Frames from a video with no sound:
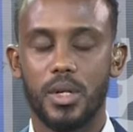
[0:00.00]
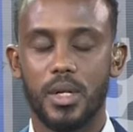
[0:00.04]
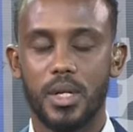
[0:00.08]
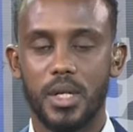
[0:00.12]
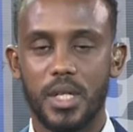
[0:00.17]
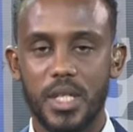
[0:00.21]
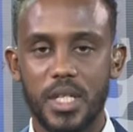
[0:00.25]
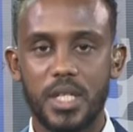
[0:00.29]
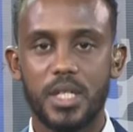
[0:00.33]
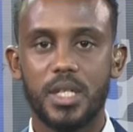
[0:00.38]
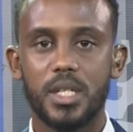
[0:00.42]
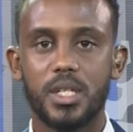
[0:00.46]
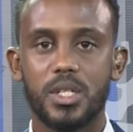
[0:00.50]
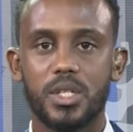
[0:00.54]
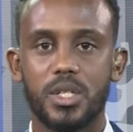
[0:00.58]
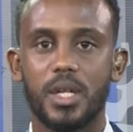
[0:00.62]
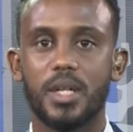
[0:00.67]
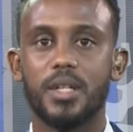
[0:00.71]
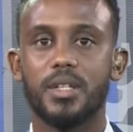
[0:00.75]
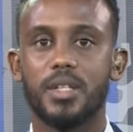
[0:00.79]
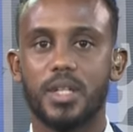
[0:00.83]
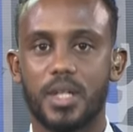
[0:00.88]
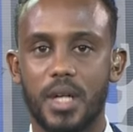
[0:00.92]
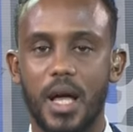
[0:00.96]
leaders
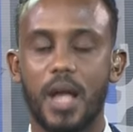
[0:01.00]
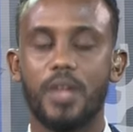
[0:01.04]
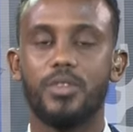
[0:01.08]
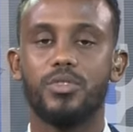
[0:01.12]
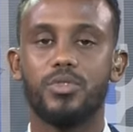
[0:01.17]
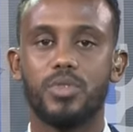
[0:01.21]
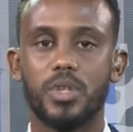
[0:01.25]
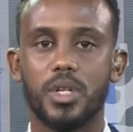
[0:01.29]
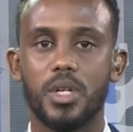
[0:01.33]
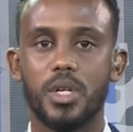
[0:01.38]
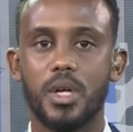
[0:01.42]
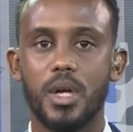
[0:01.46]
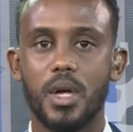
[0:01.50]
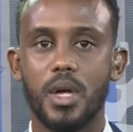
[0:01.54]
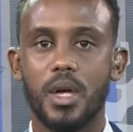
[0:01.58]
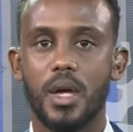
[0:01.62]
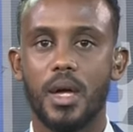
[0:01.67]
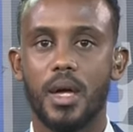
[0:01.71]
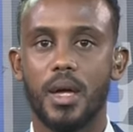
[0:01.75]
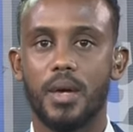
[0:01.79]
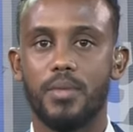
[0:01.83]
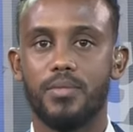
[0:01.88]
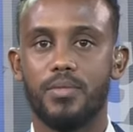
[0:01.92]
in the country uh,